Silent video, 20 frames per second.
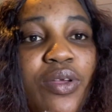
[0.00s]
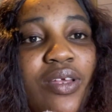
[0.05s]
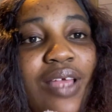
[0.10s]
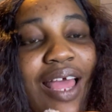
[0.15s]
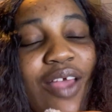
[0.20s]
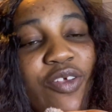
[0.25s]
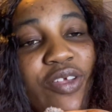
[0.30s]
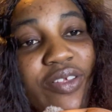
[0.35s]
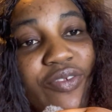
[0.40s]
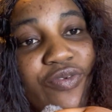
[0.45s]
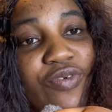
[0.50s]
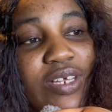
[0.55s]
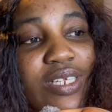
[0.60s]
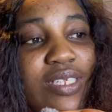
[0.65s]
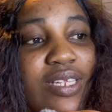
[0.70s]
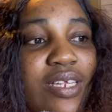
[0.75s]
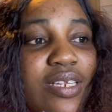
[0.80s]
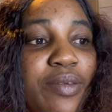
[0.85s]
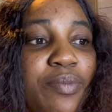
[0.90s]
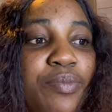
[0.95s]
Are you
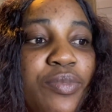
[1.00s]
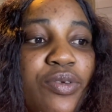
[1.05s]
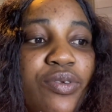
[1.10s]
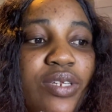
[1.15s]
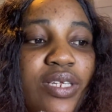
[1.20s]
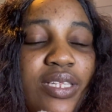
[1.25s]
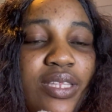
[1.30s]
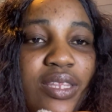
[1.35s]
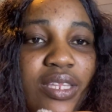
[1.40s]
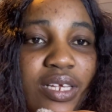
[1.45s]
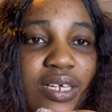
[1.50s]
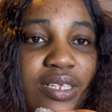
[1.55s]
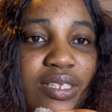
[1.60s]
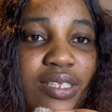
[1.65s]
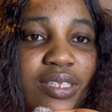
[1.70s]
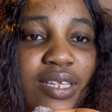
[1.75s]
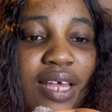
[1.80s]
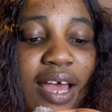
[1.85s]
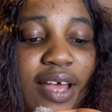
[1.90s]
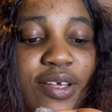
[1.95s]
interested in building
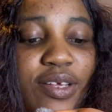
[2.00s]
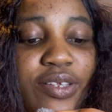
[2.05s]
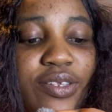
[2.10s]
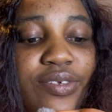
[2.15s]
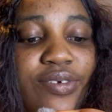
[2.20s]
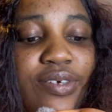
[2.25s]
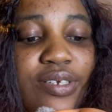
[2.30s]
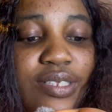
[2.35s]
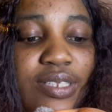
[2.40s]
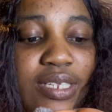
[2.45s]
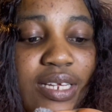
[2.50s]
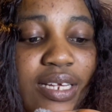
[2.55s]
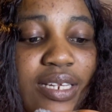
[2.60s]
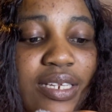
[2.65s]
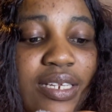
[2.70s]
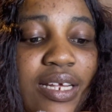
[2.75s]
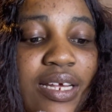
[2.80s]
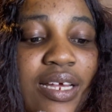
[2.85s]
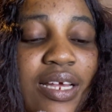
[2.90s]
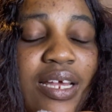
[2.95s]
things? Are you
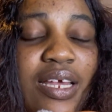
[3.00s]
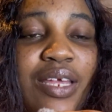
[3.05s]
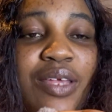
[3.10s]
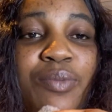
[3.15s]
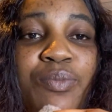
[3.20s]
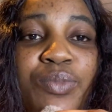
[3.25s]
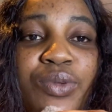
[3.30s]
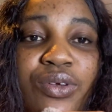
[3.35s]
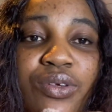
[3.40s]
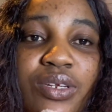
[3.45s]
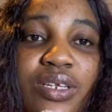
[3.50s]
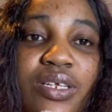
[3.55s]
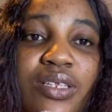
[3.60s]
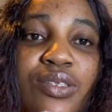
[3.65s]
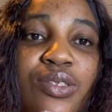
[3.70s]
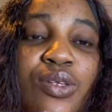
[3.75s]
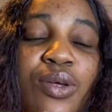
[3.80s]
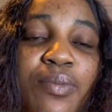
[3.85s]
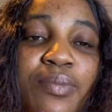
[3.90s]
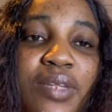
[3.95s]
interested in building
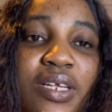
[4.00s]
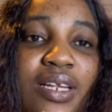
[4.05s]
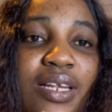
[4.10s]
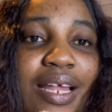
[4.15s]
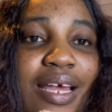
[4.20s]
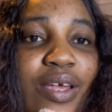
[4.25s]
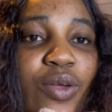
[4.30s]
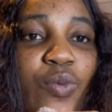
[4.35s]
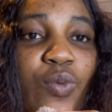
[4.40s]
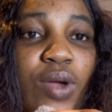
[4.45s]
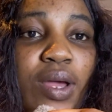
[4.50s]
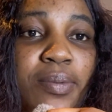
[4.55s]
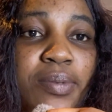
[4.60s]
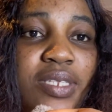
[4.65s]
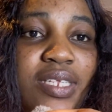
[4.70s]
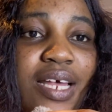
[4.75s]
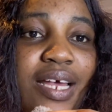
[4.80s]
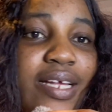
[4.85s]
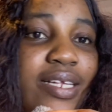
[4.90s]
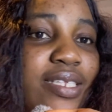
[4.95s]
something like
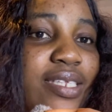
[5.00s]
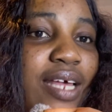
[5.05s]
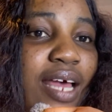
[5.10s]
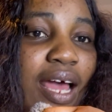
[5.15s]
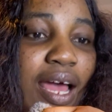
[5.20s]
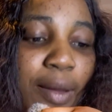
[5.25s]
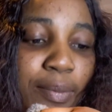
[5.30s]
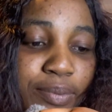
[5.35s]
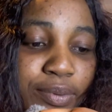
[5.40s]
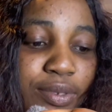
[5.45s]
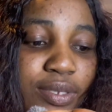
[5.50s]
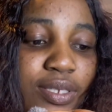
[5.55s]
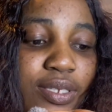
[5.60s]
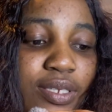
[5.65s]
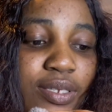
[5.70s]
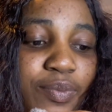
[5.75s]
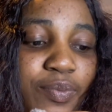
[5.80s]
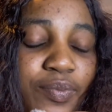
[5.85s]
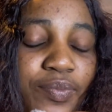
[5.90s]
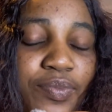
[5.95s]
website apps?